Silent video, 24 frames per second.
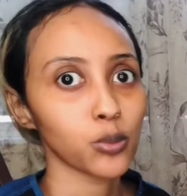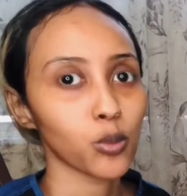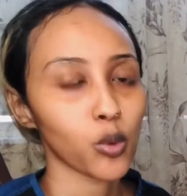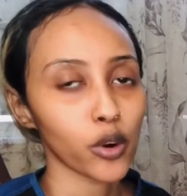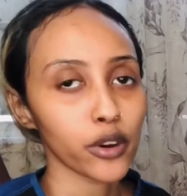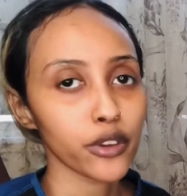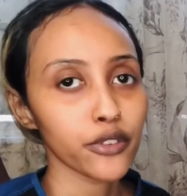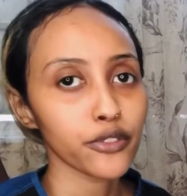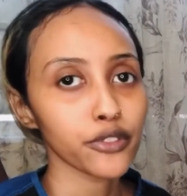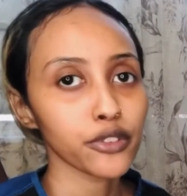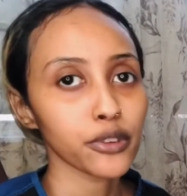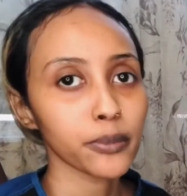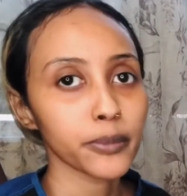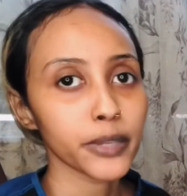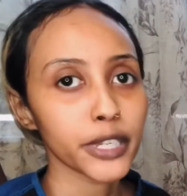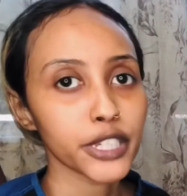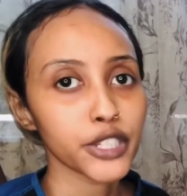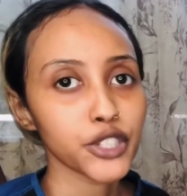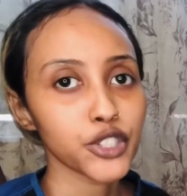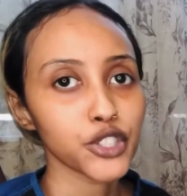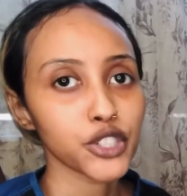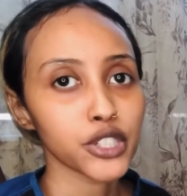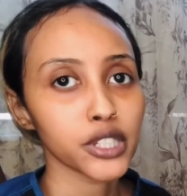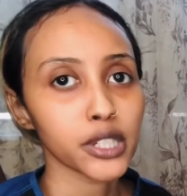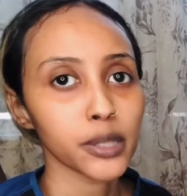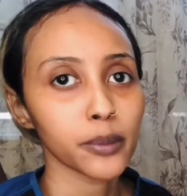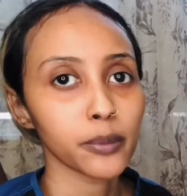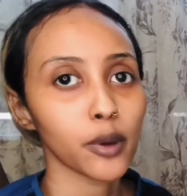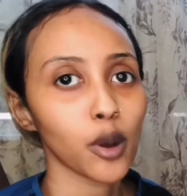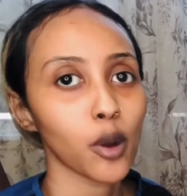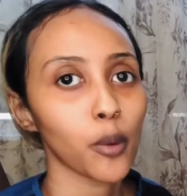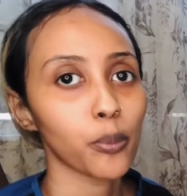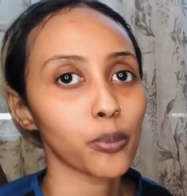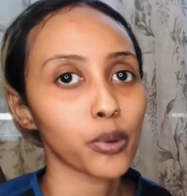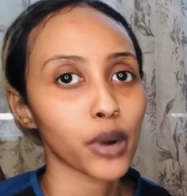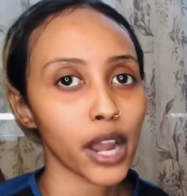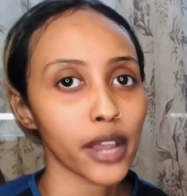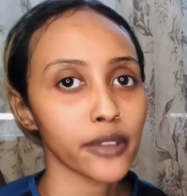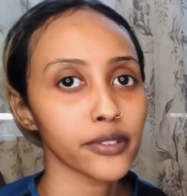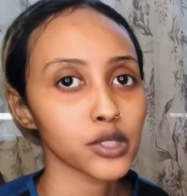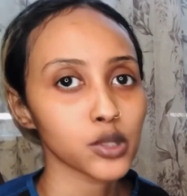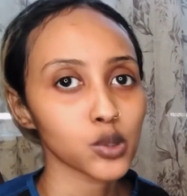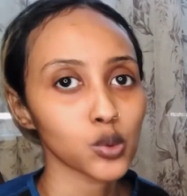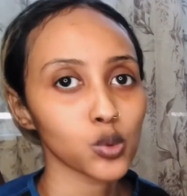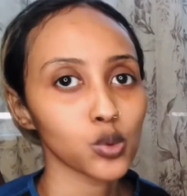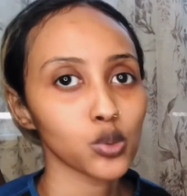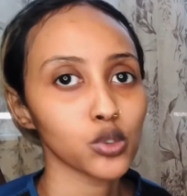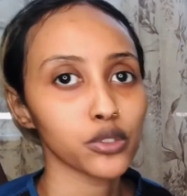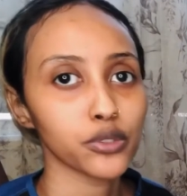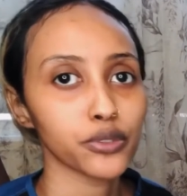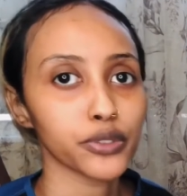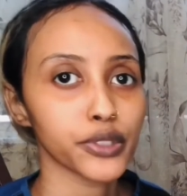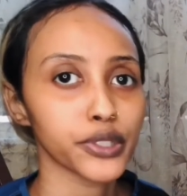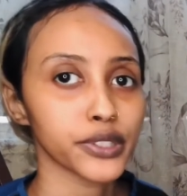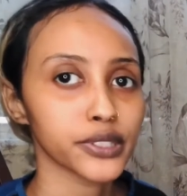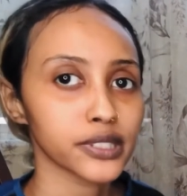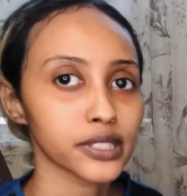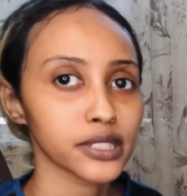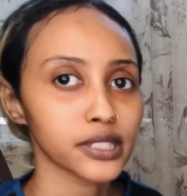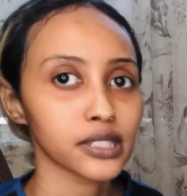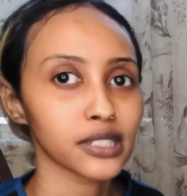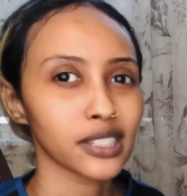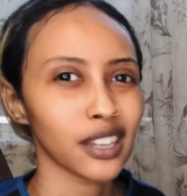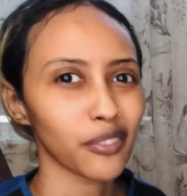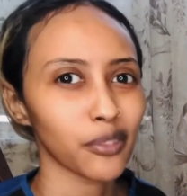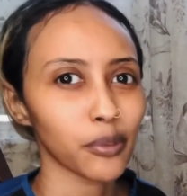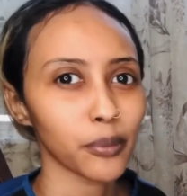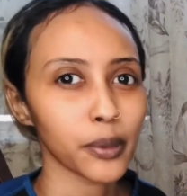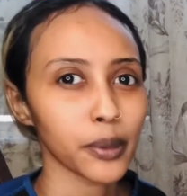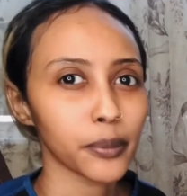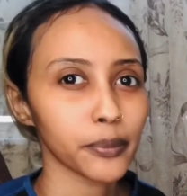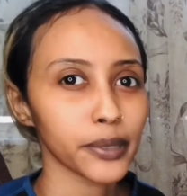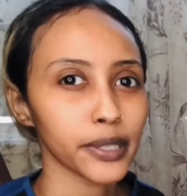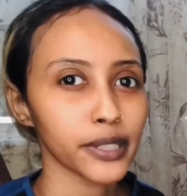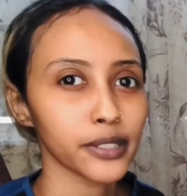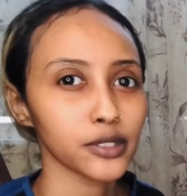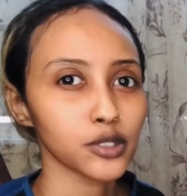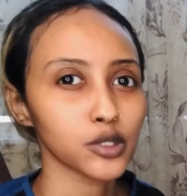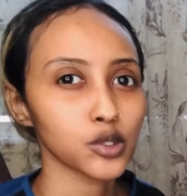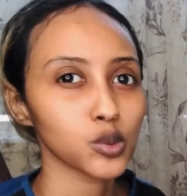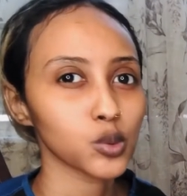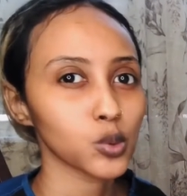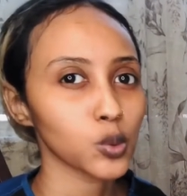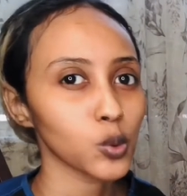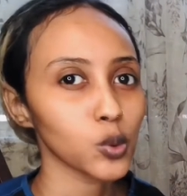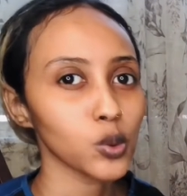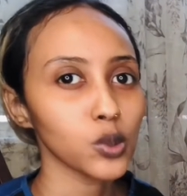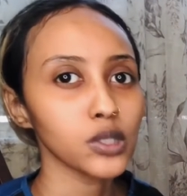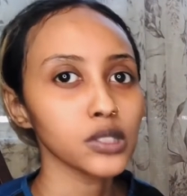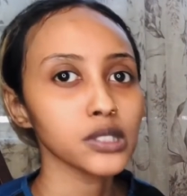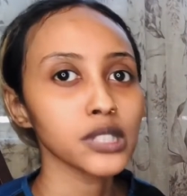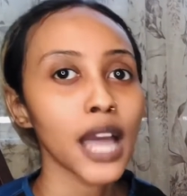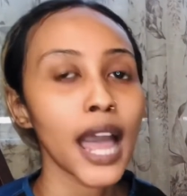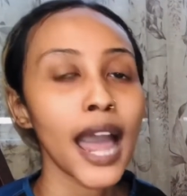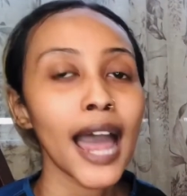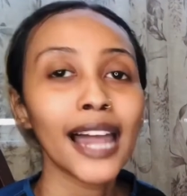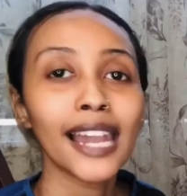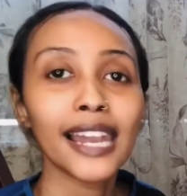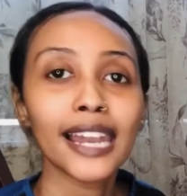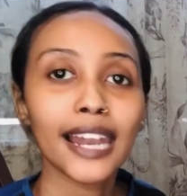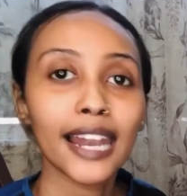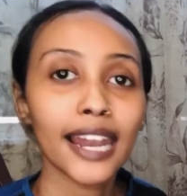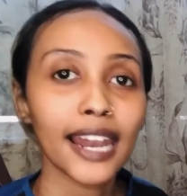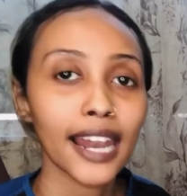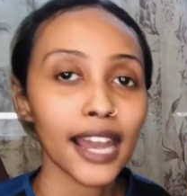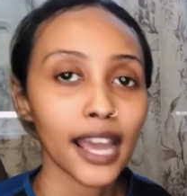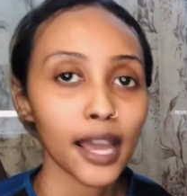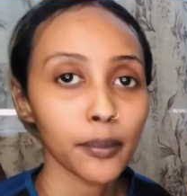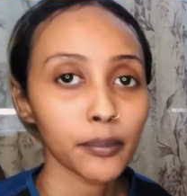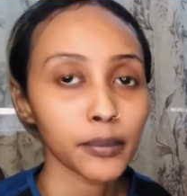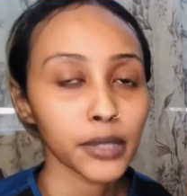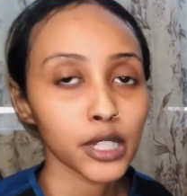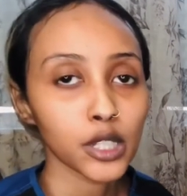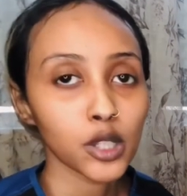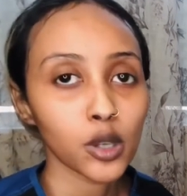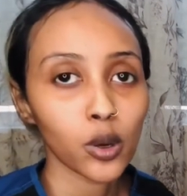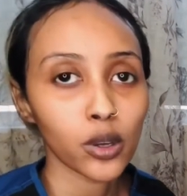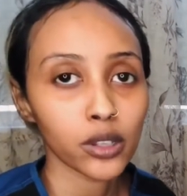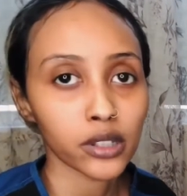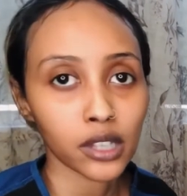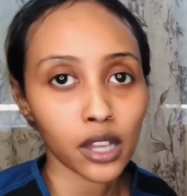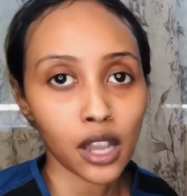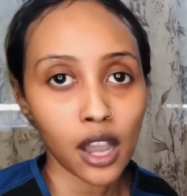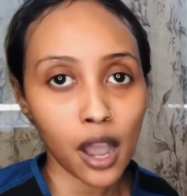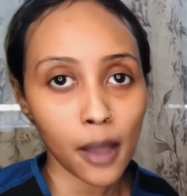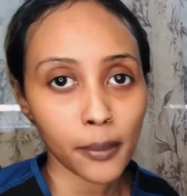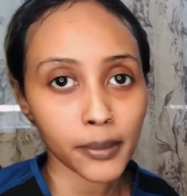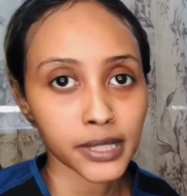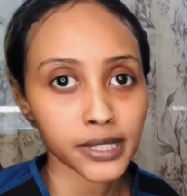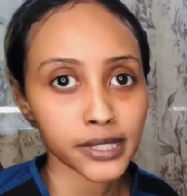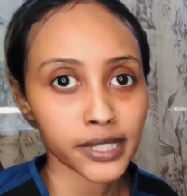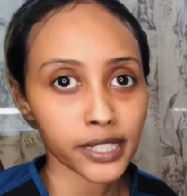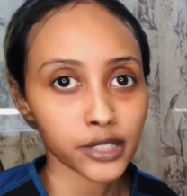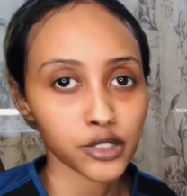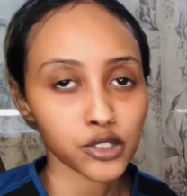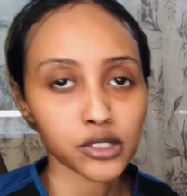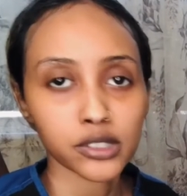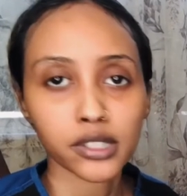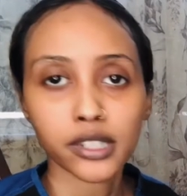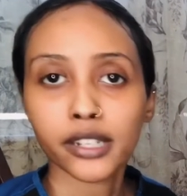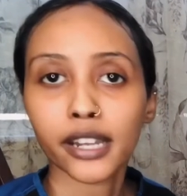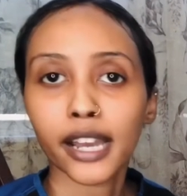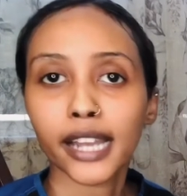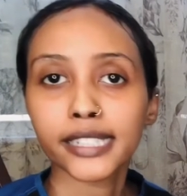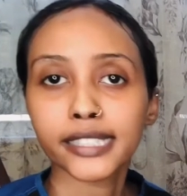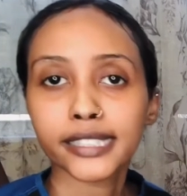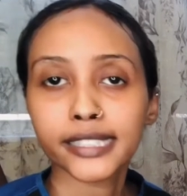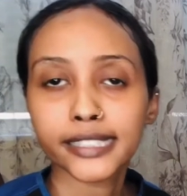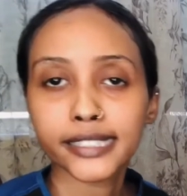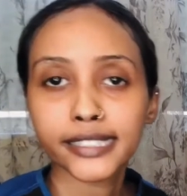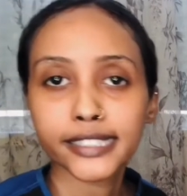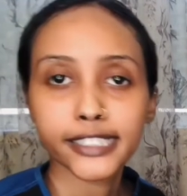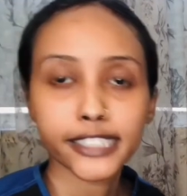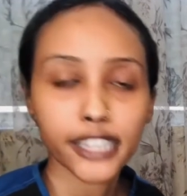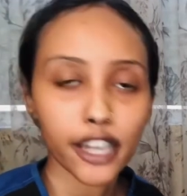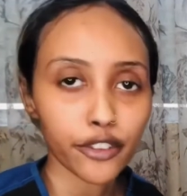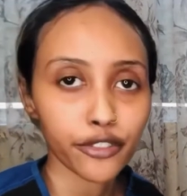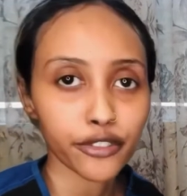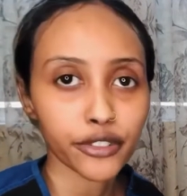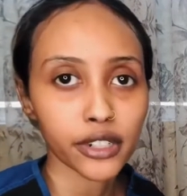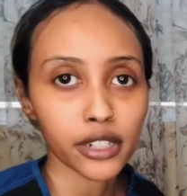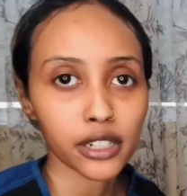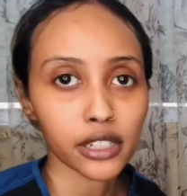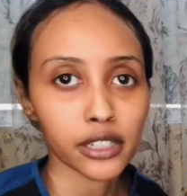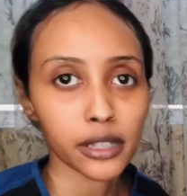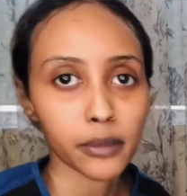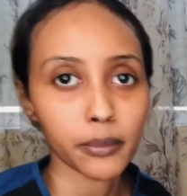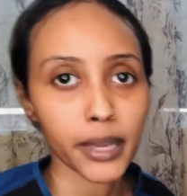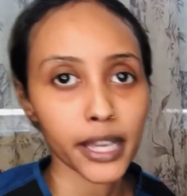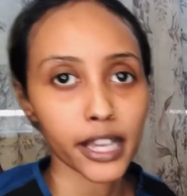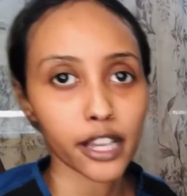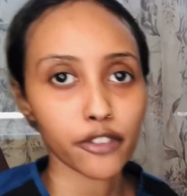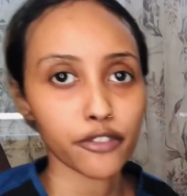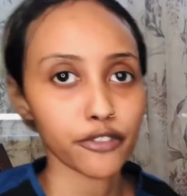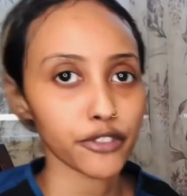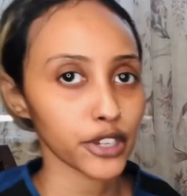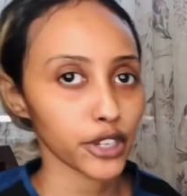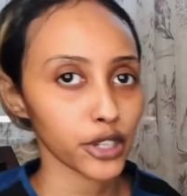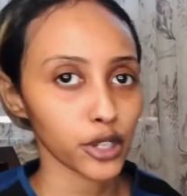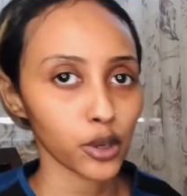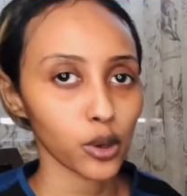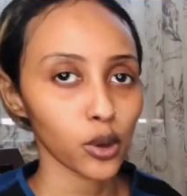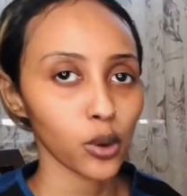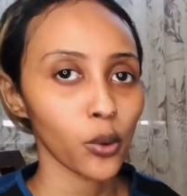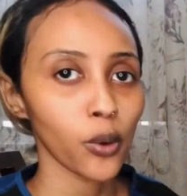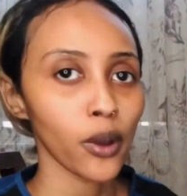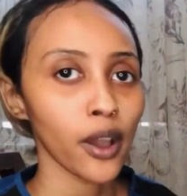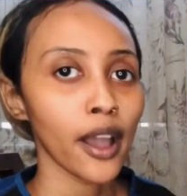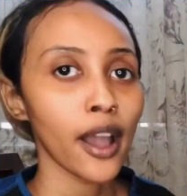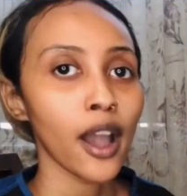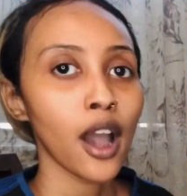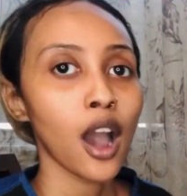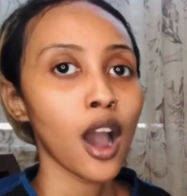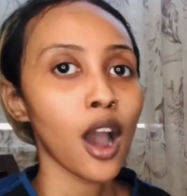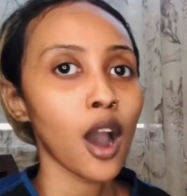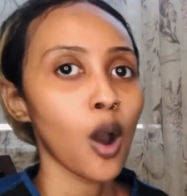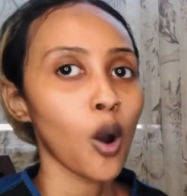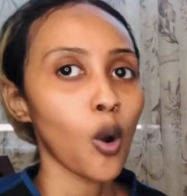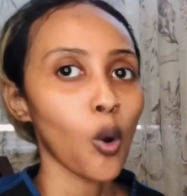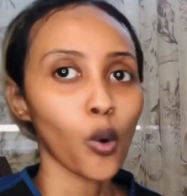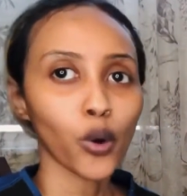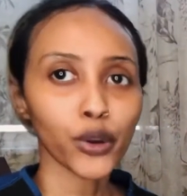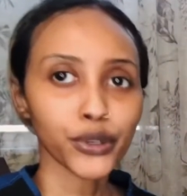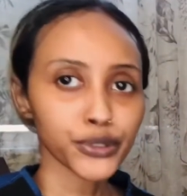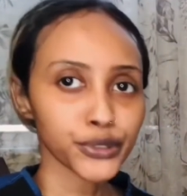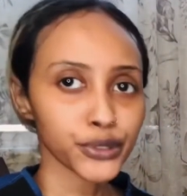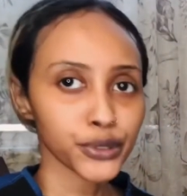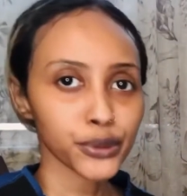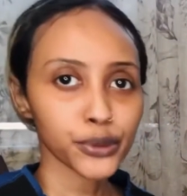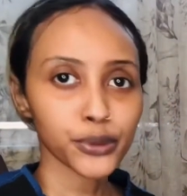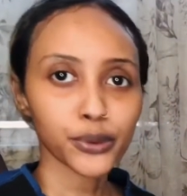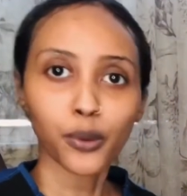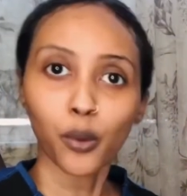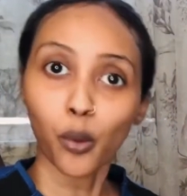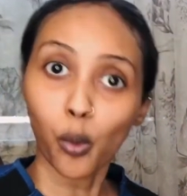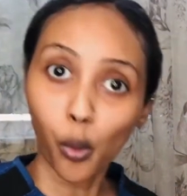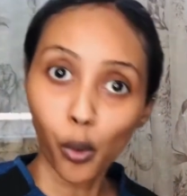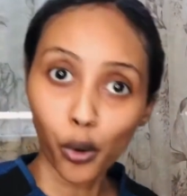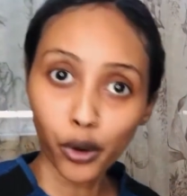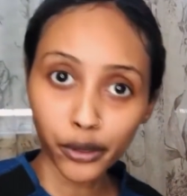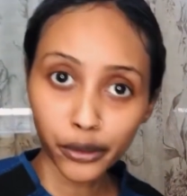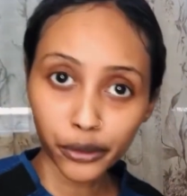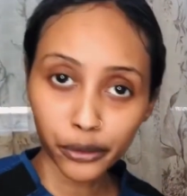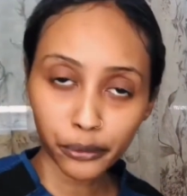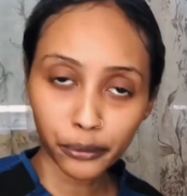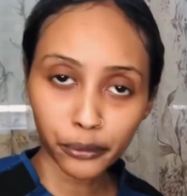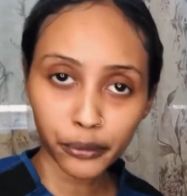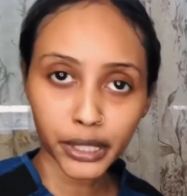information about private school versus government-based schools, let me know in the comment section and I can definitely make a video or two or three.